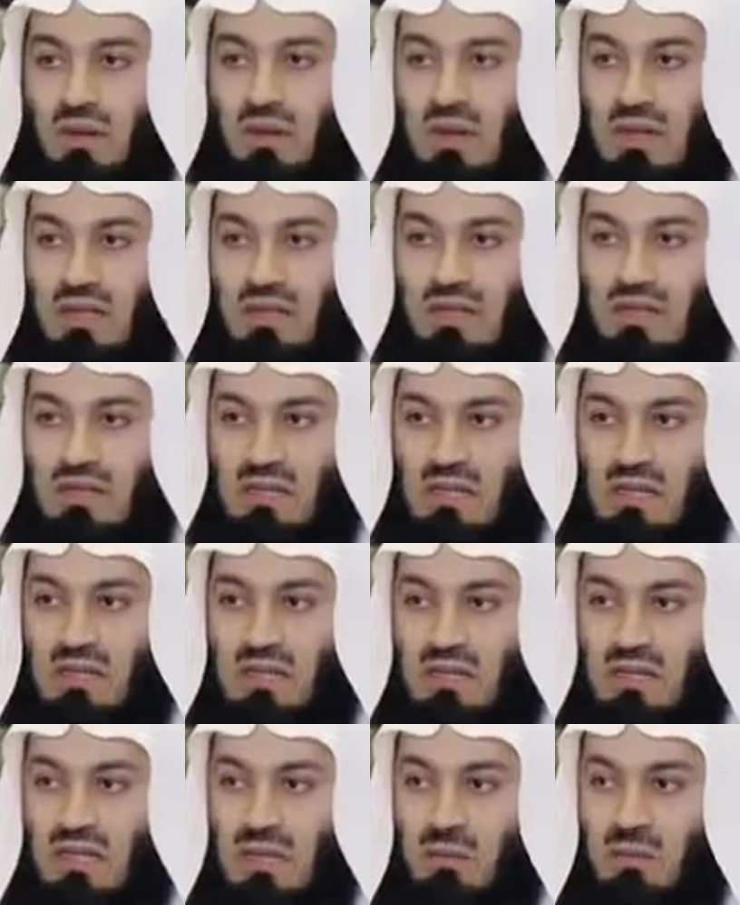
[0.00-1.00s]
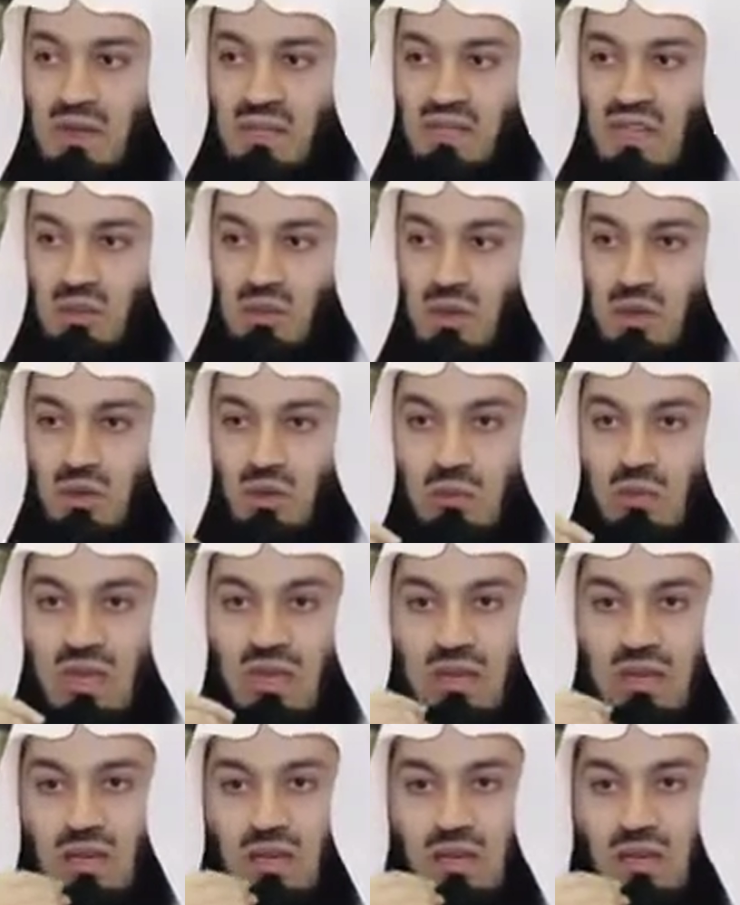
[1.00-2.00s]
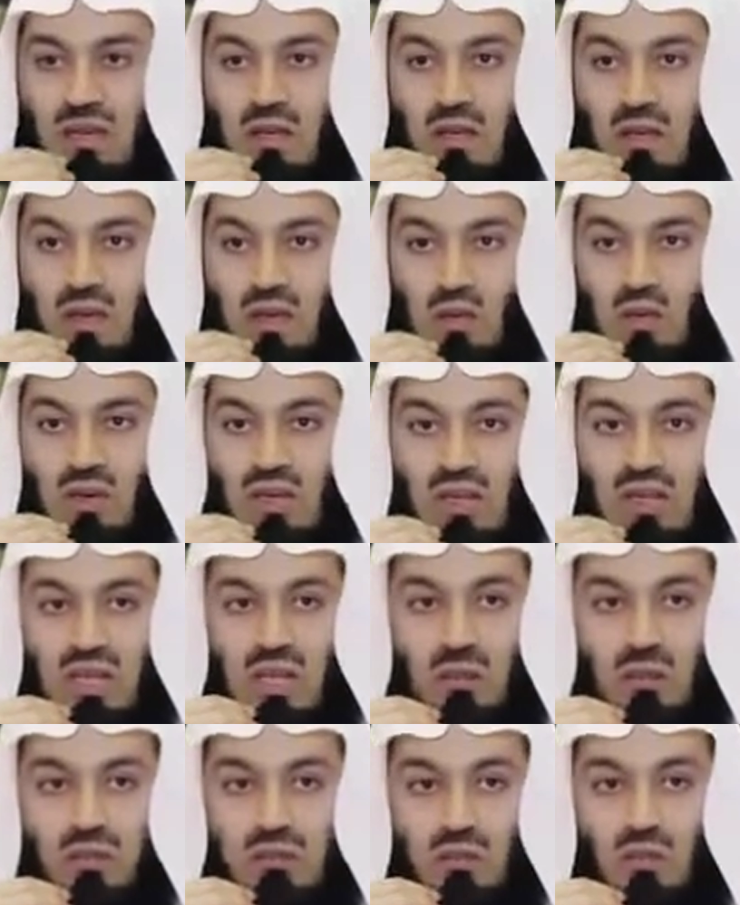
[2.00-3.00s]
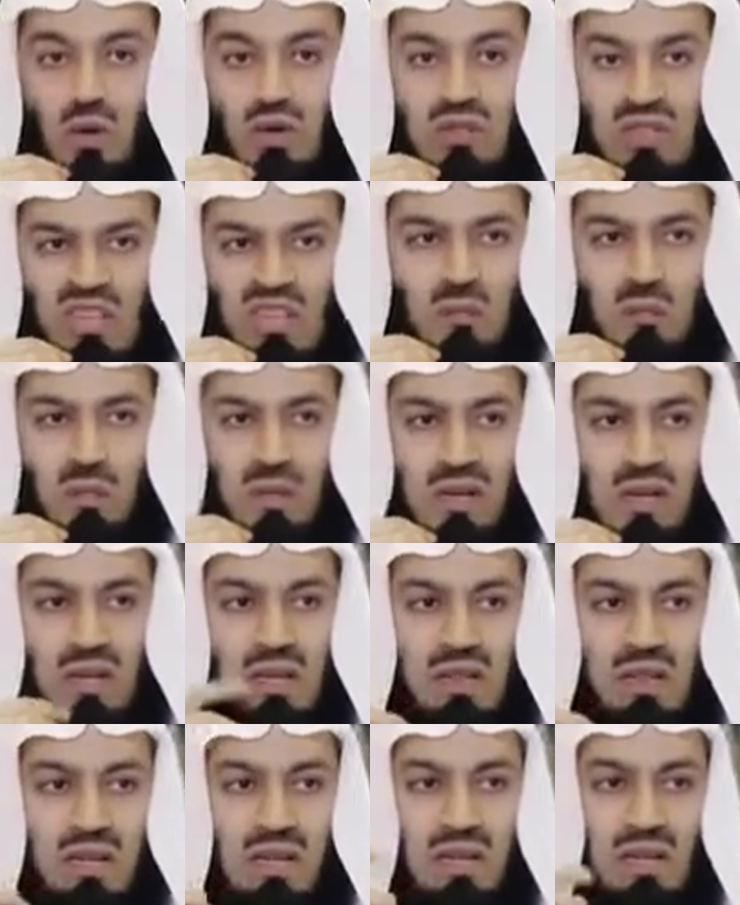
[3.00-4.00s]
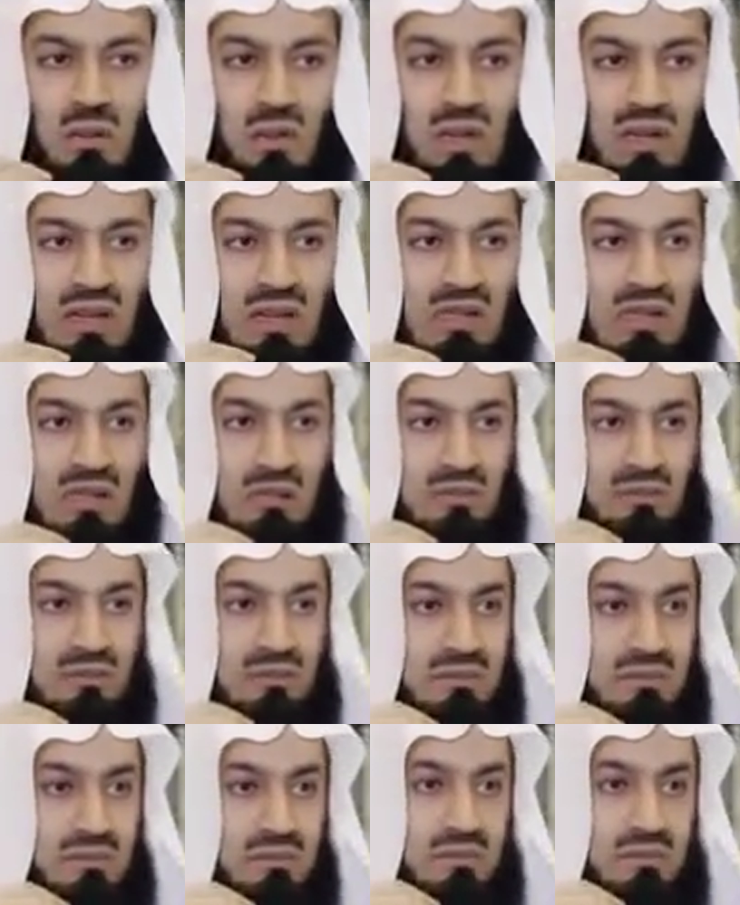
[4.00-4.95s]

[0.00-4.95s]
Brothers and sisters, keep in touch with your Maker. You need Him more desperately than anyone else.